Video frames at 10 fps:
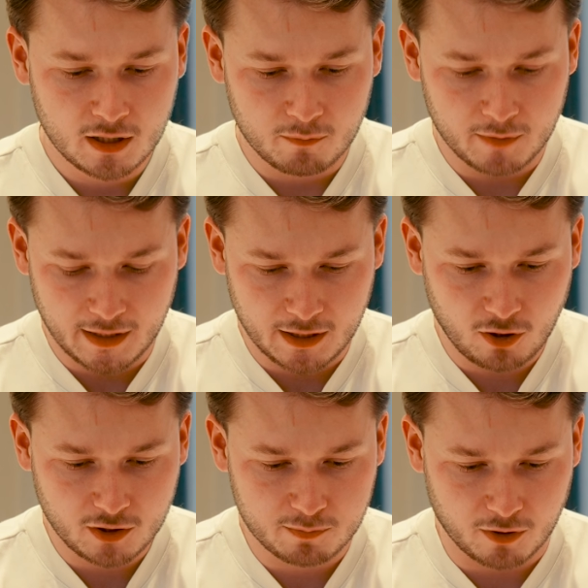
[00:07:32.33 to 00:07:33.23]
We
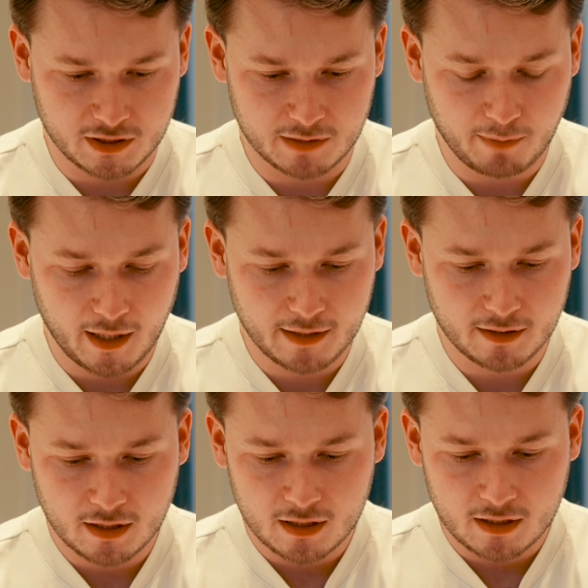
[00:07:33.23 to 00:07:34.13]
call these proxies byte,
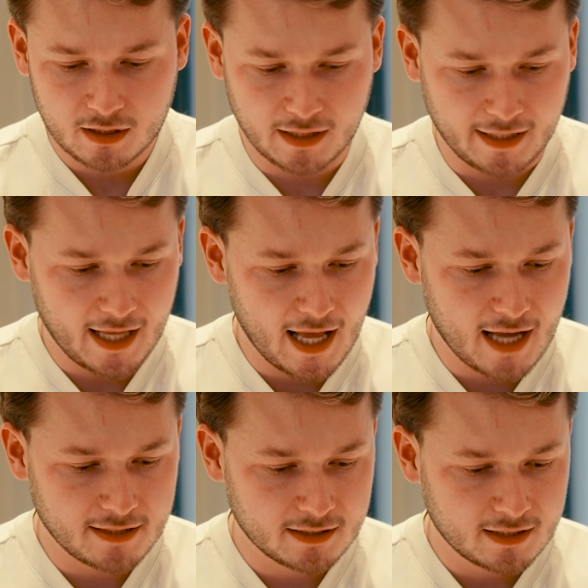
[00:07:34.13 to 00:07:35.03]
click
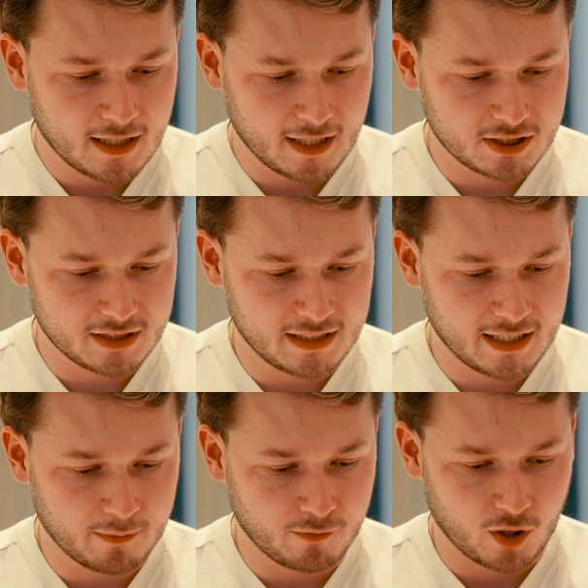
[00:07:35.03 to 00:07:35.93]
add, and as you can see
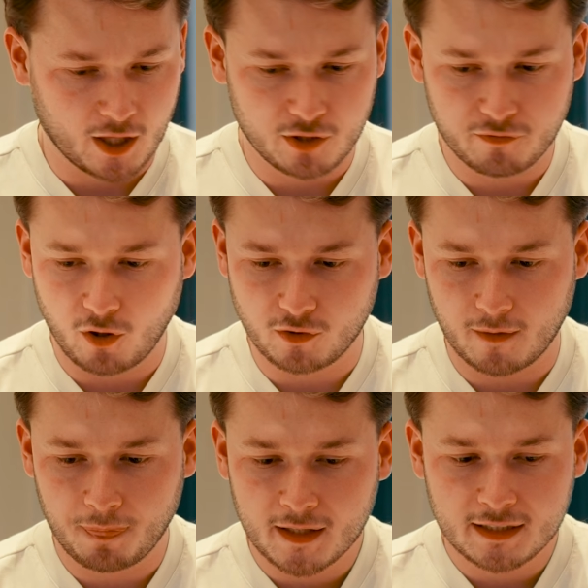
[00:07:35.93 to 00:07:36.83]
here, we've got our new folder.